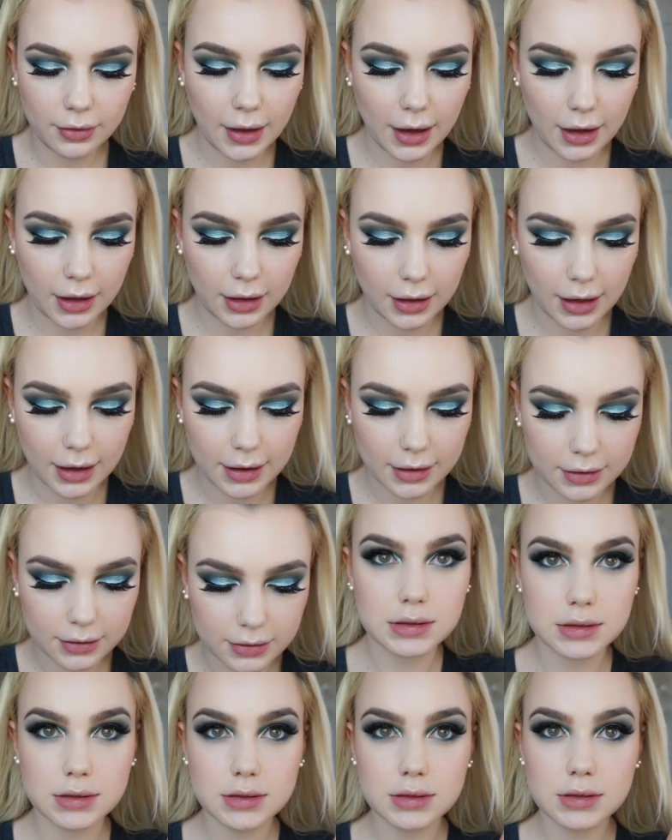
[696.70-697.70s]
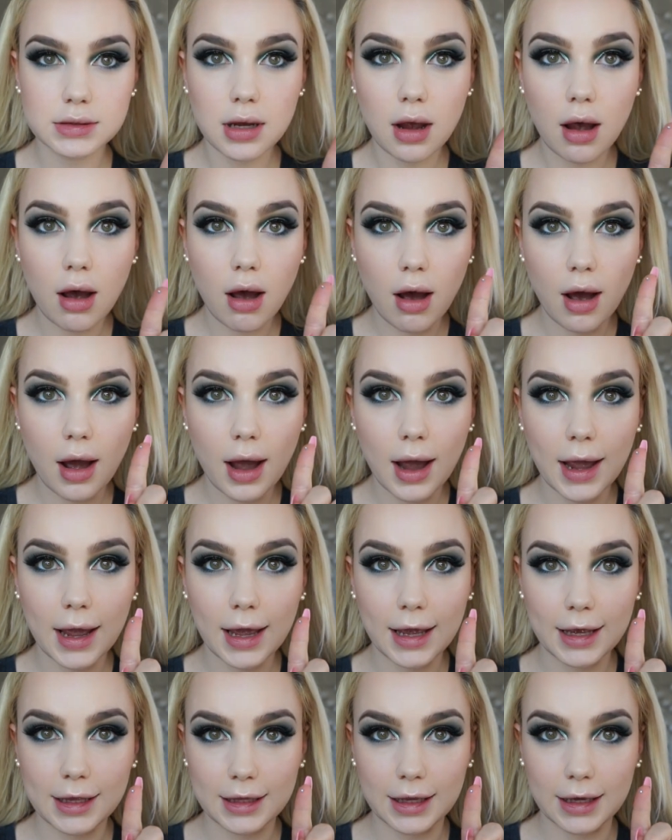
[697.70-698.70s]
They are like
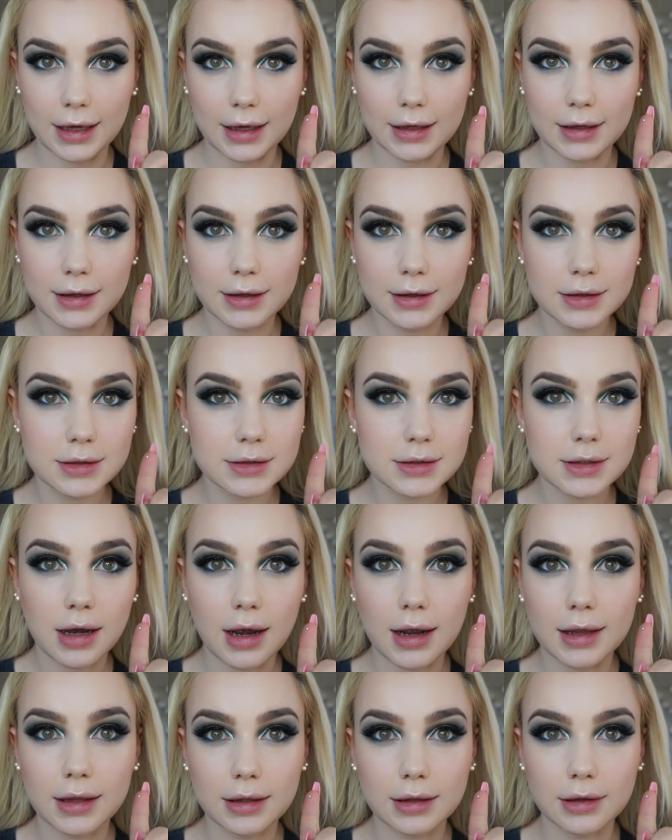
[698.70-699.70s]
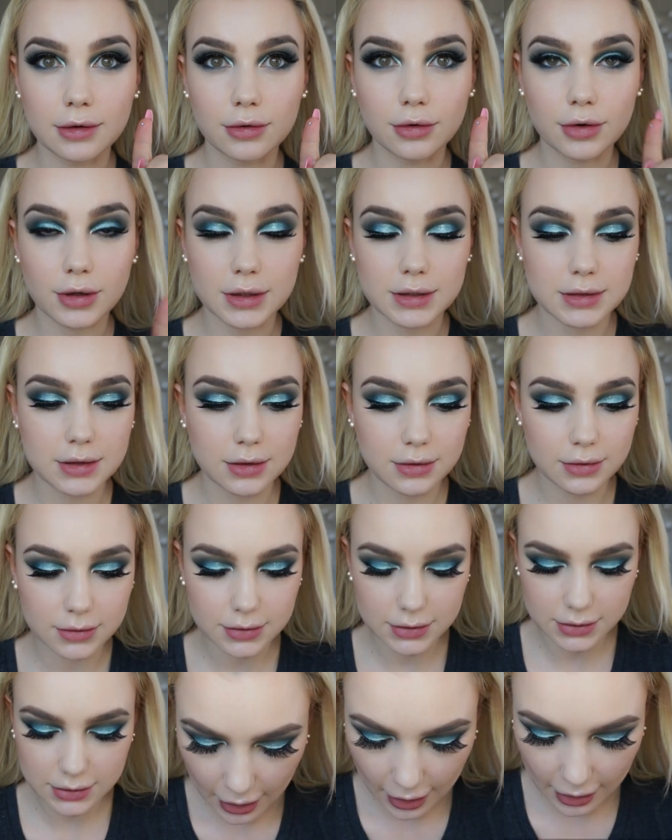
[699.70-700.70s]
tiny, tiny little
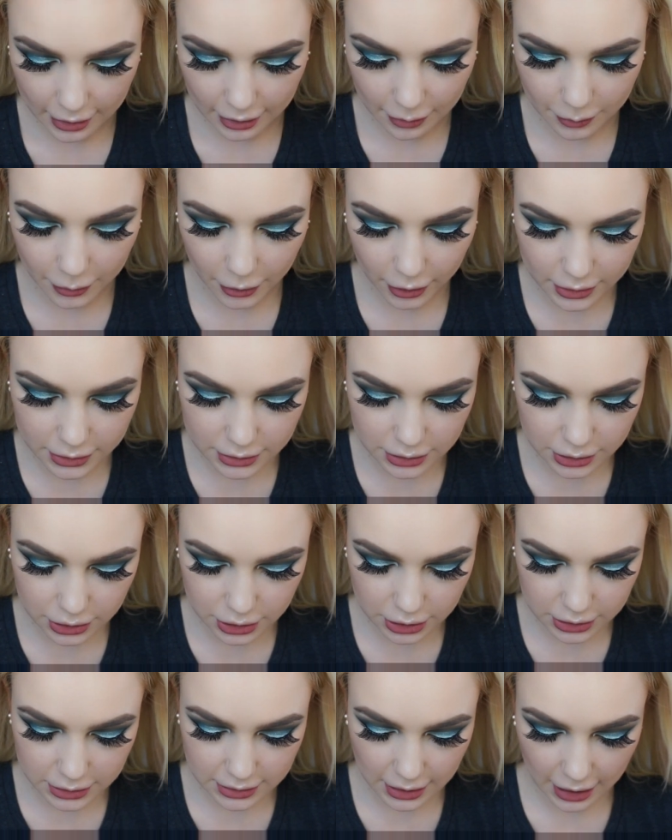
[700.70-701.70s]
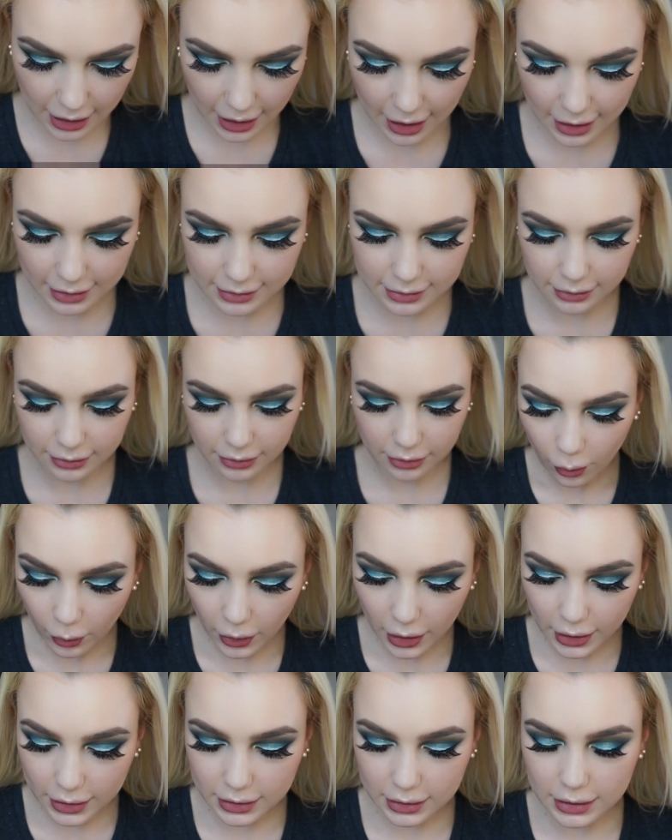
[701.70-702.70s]
crystals. And I'm going to just add
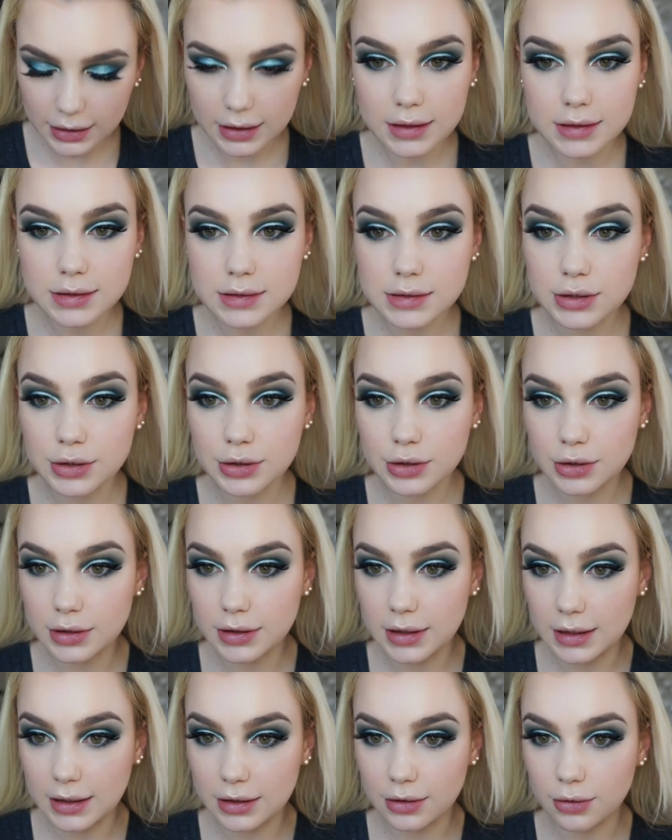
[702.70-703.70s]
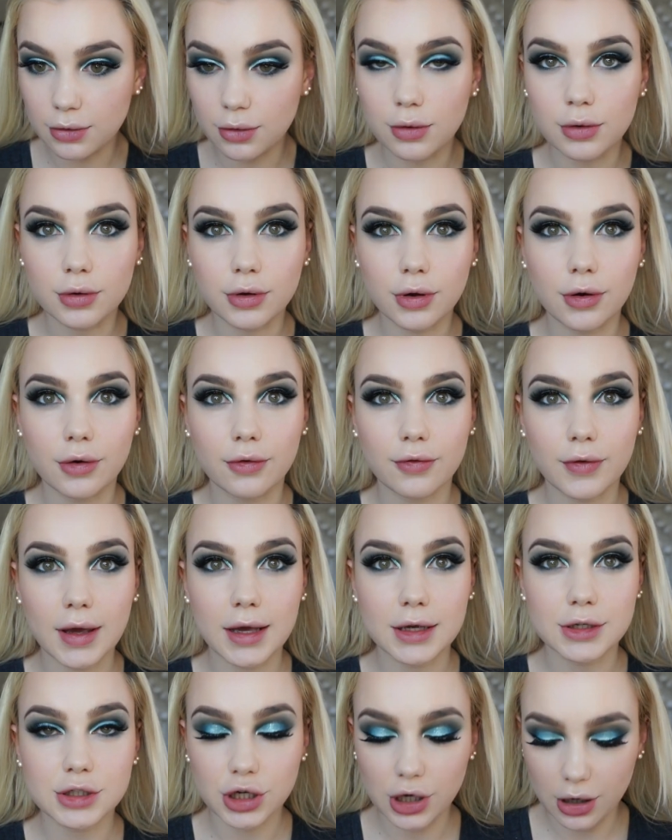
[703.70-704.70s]
one into the inner corner of
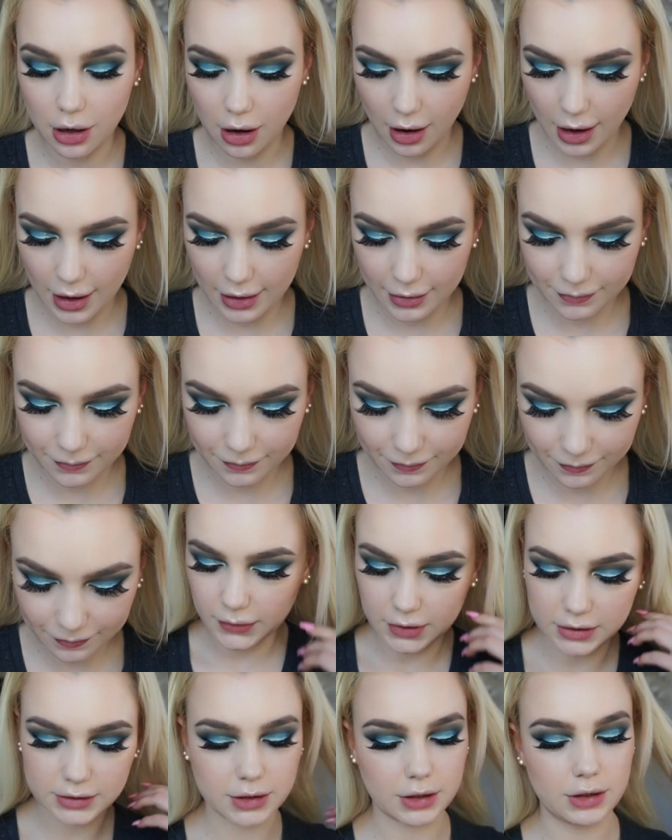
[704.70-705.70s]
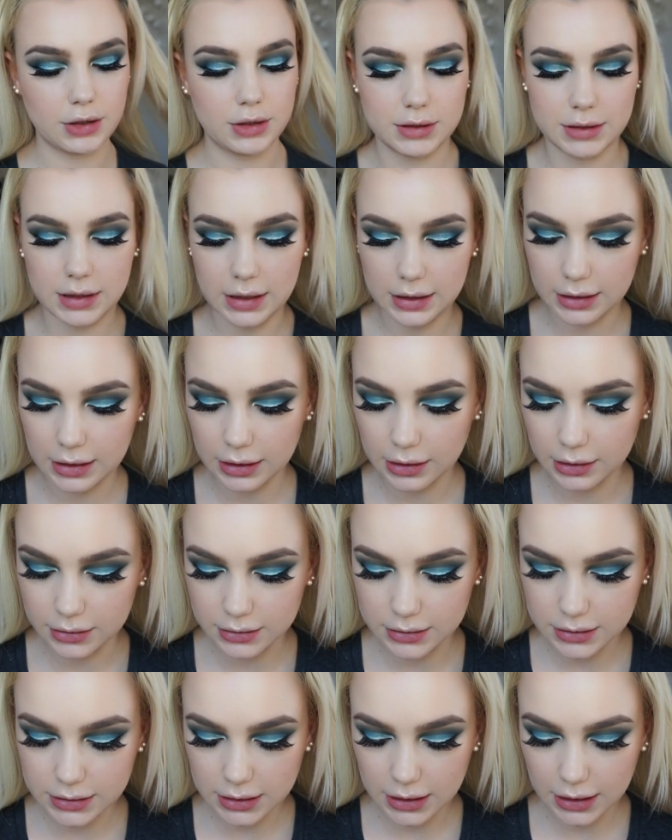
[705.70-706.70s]
each eye. So using the
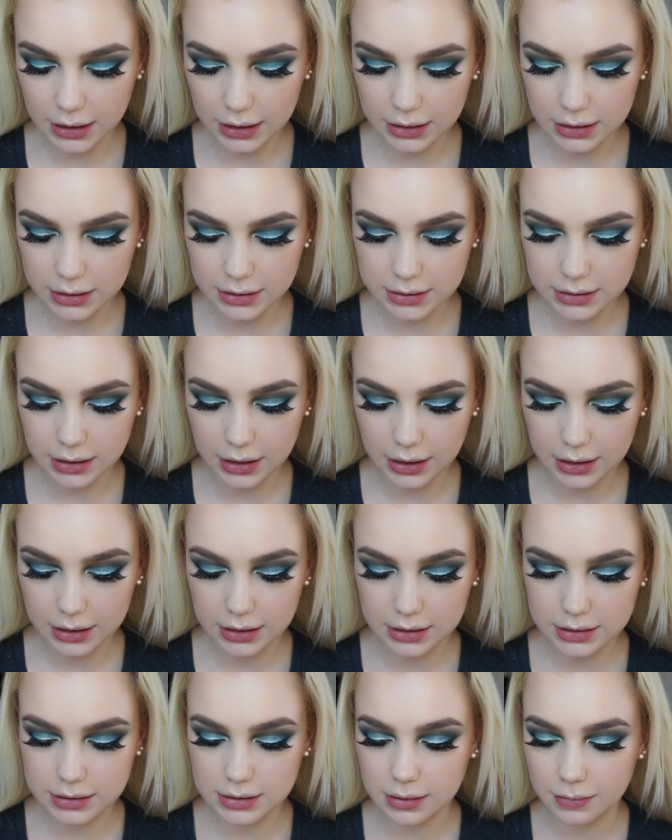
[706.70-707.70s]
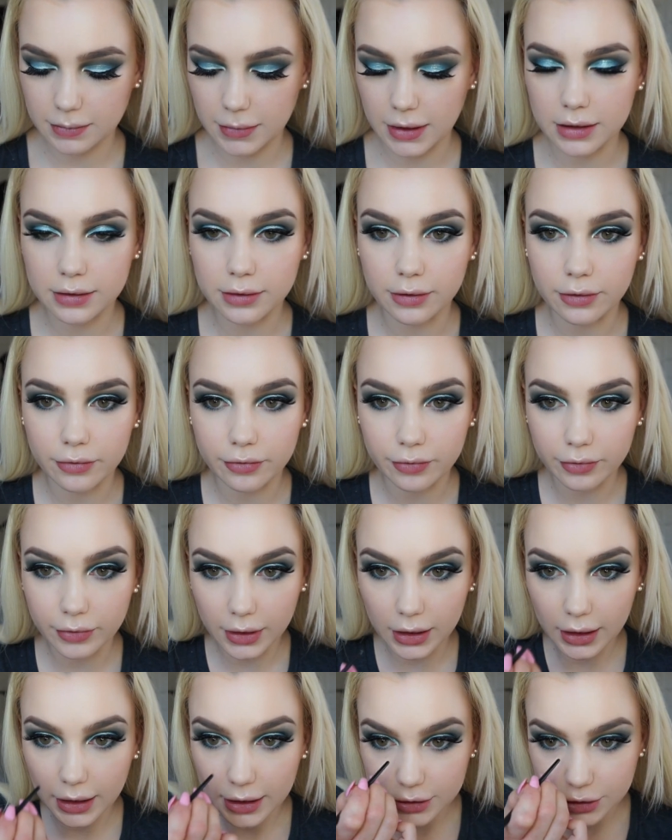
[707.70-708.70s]
little teeniest, tiniest amount of
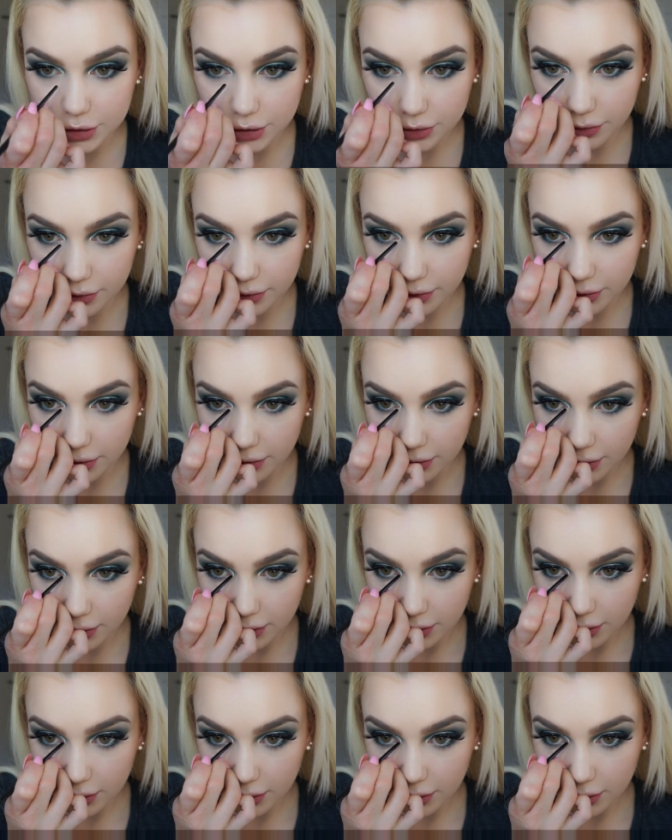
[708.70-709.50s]
lash glue,